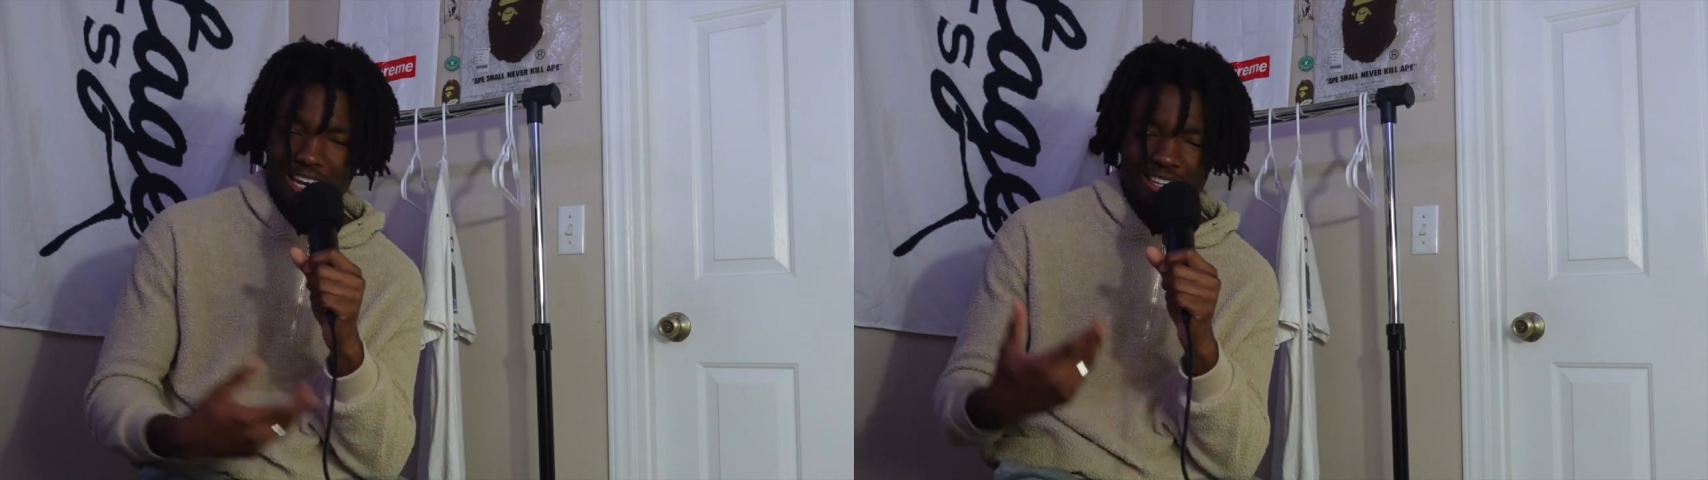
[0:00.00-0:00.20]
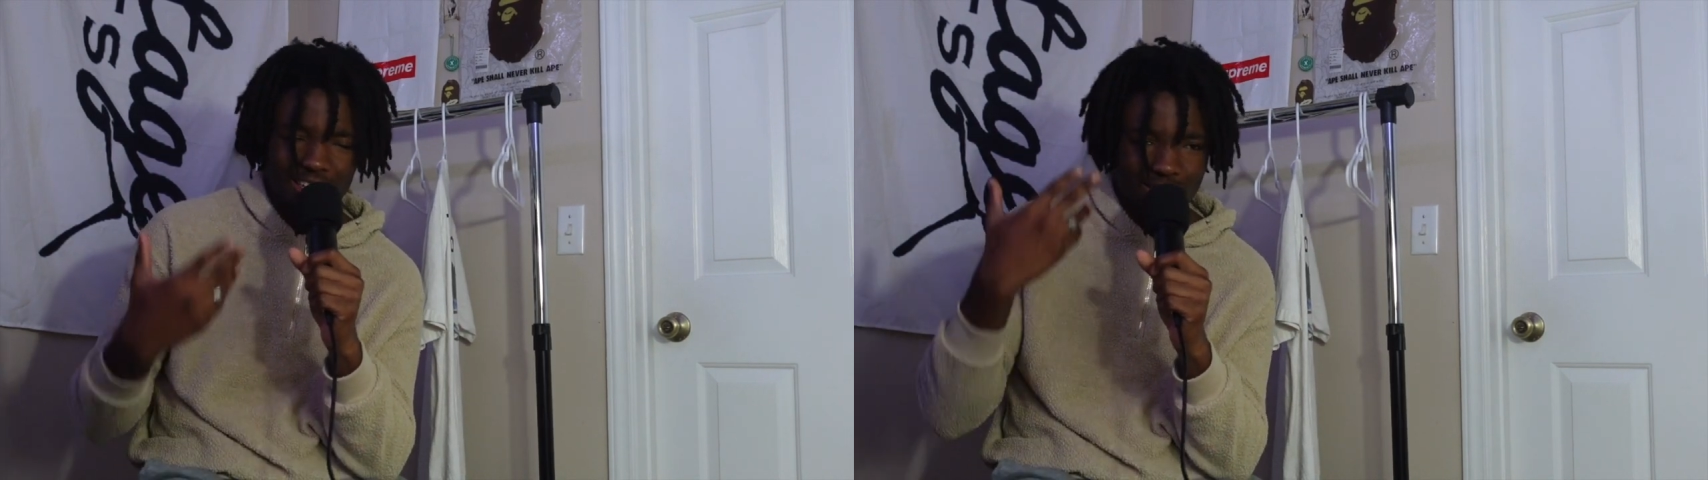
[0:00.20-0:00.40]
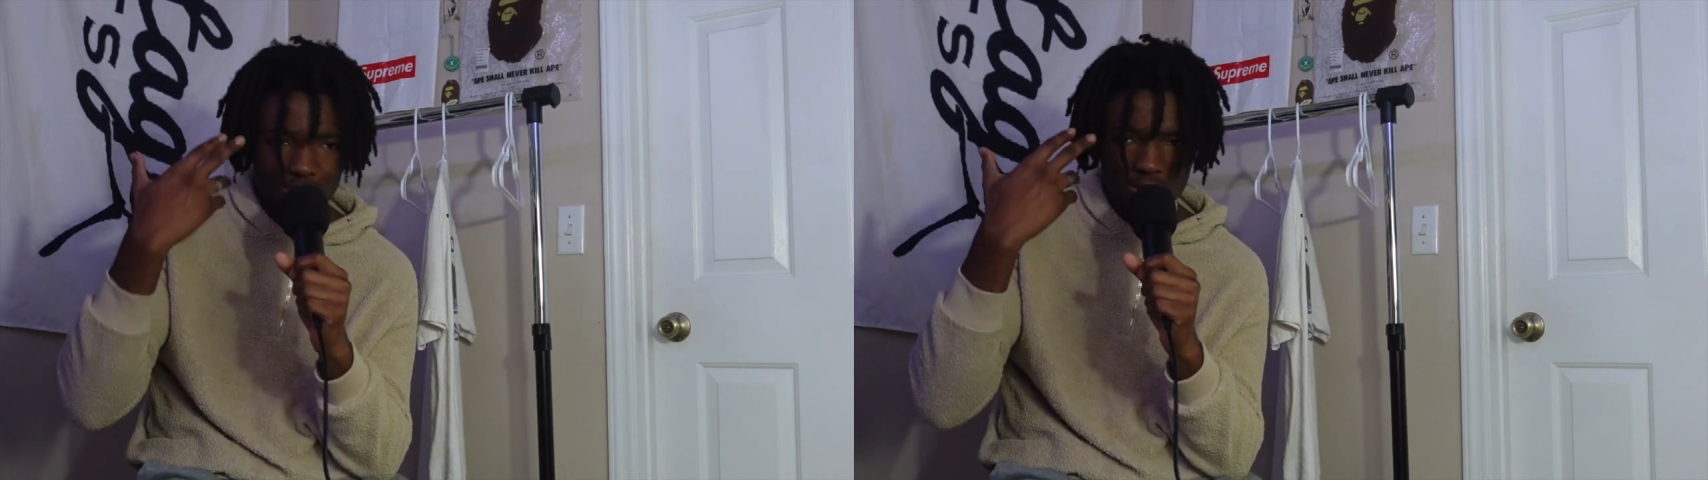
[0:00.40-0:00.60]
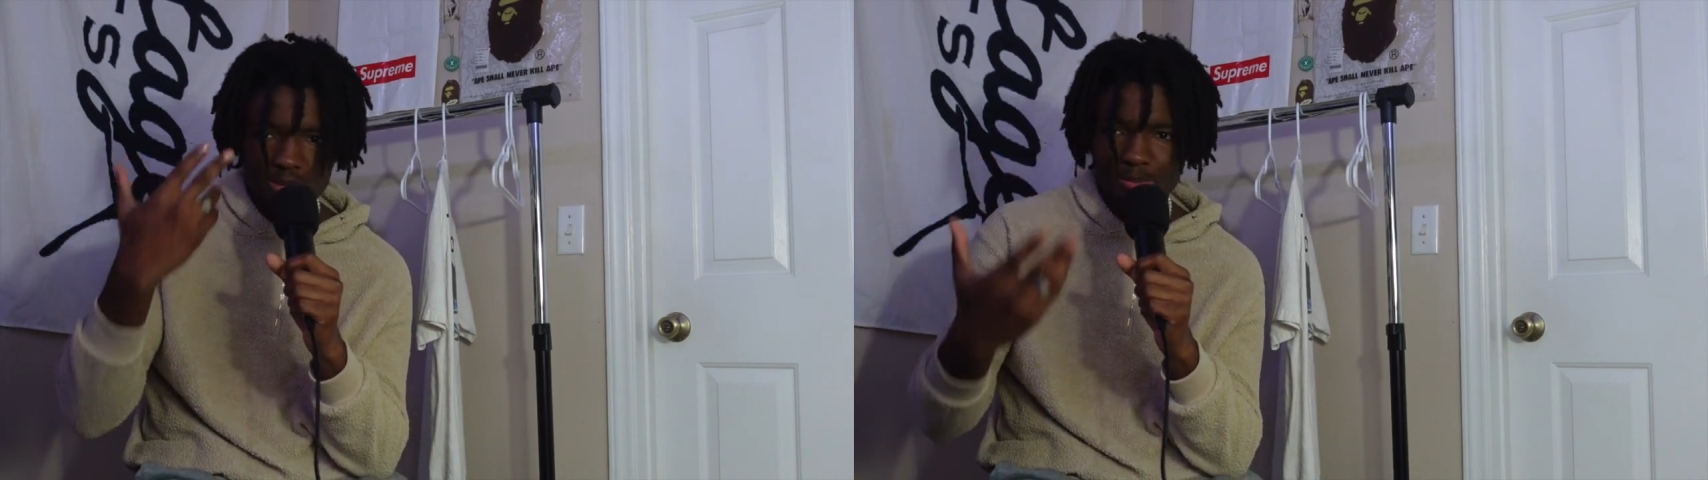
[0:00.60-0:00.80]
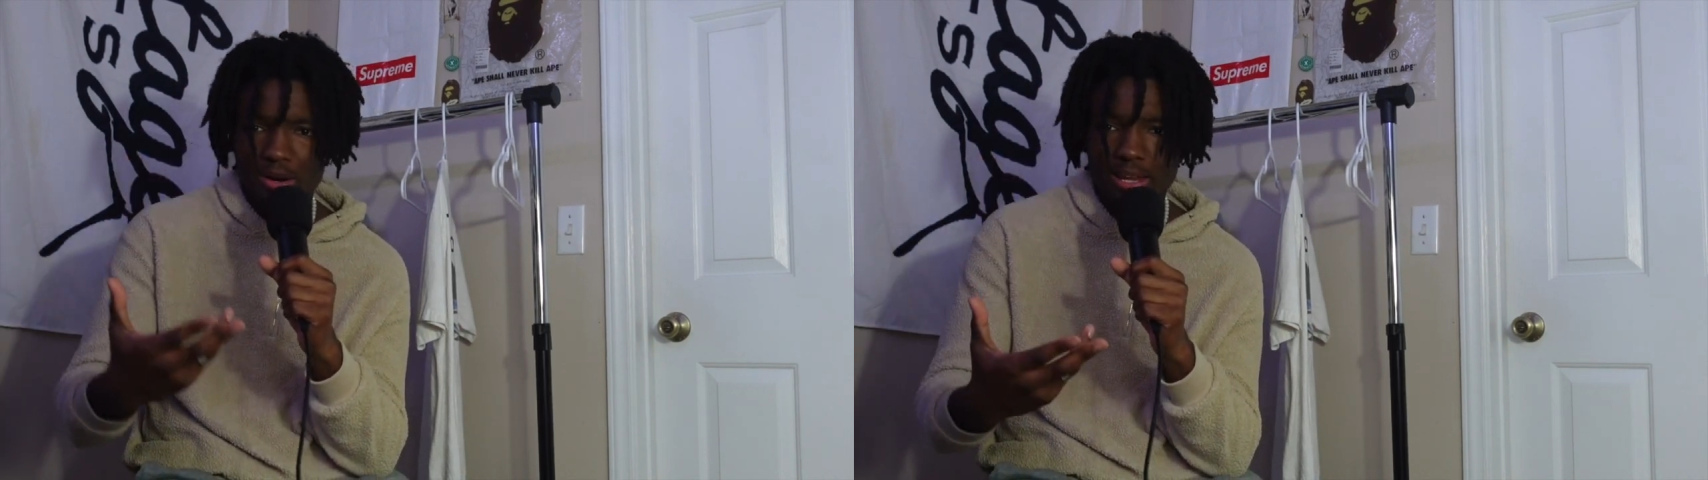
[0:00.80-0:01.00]
I think that's very
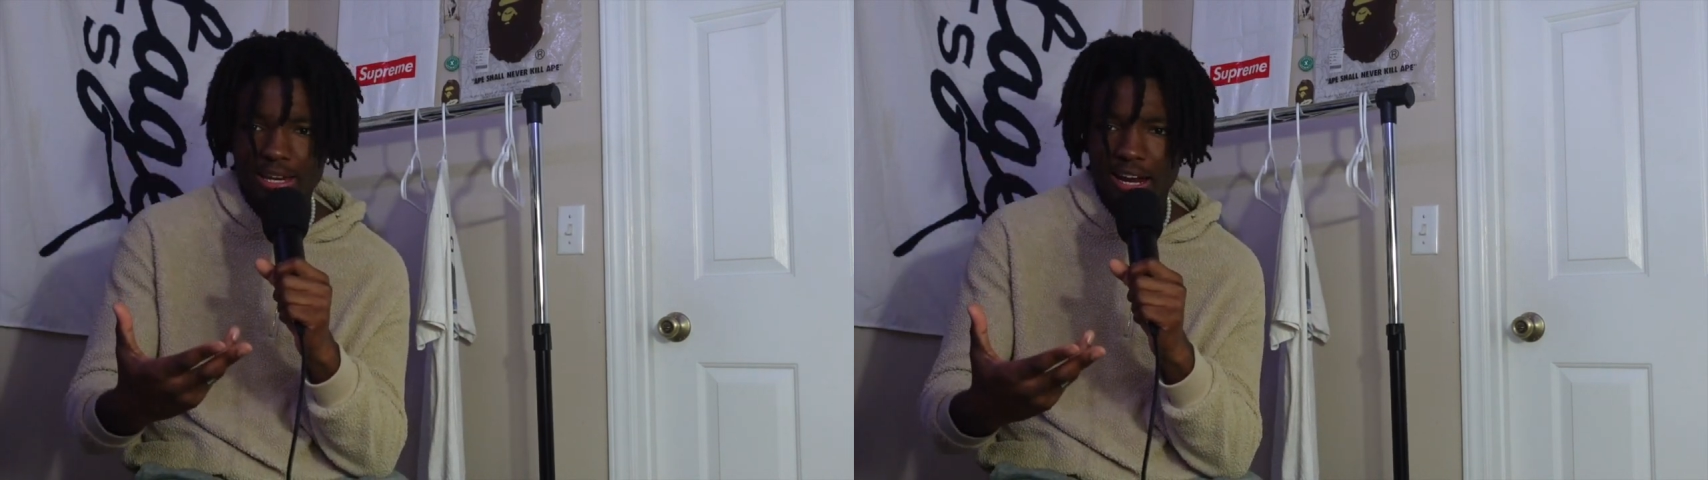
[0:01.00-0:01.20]
smart. Like,